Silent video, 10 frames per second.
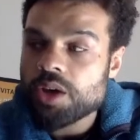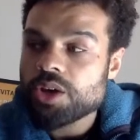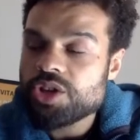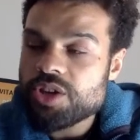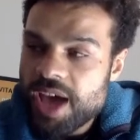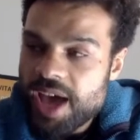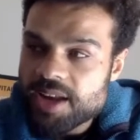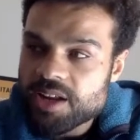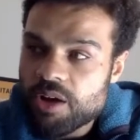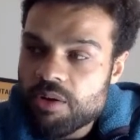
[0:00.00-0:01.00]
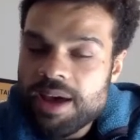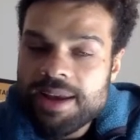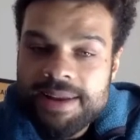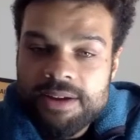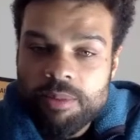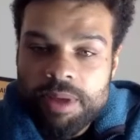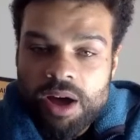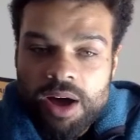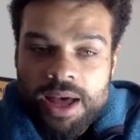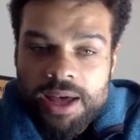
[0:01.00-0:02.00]
You can go a little bit
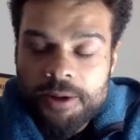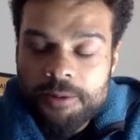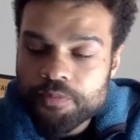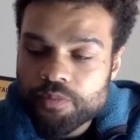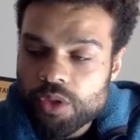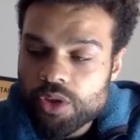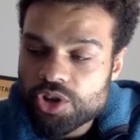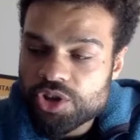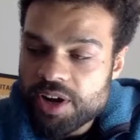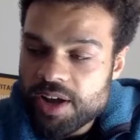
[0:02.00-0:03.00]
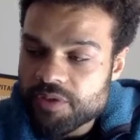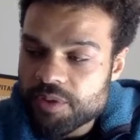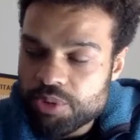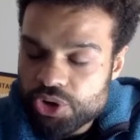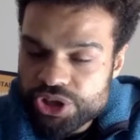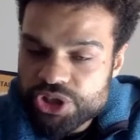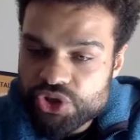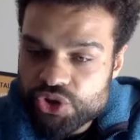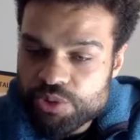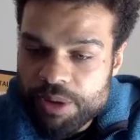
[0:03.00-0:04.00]
higher. You don't have to push it
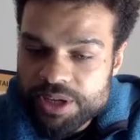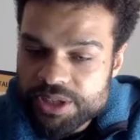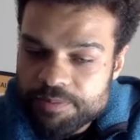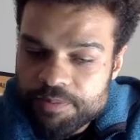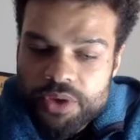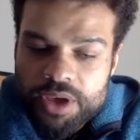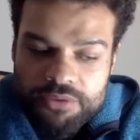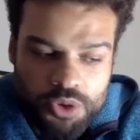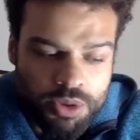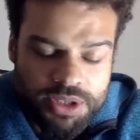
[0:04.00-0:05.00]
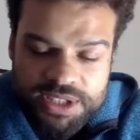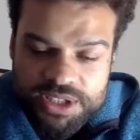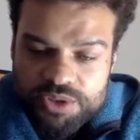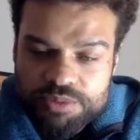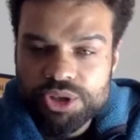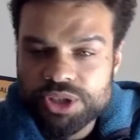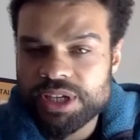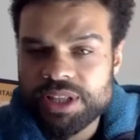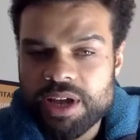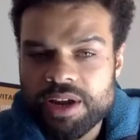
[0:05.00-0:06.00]
too much. If you wanted to push
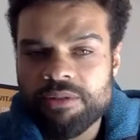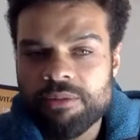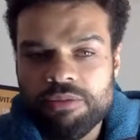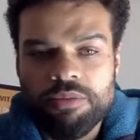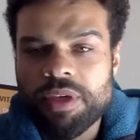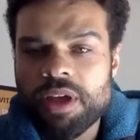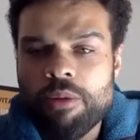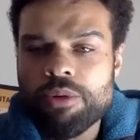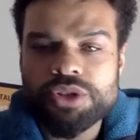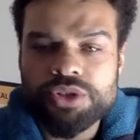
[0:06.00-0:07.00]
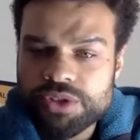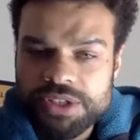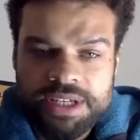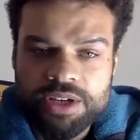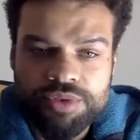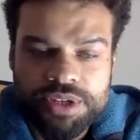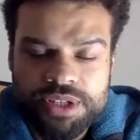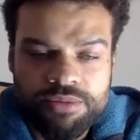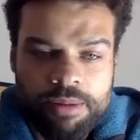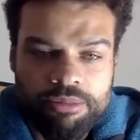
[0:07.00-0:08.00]
it, the only thing I would do is just increase the
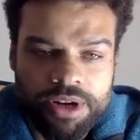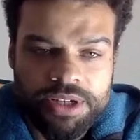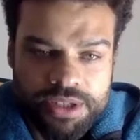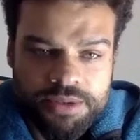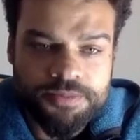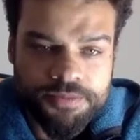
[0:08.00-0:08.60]
rep range.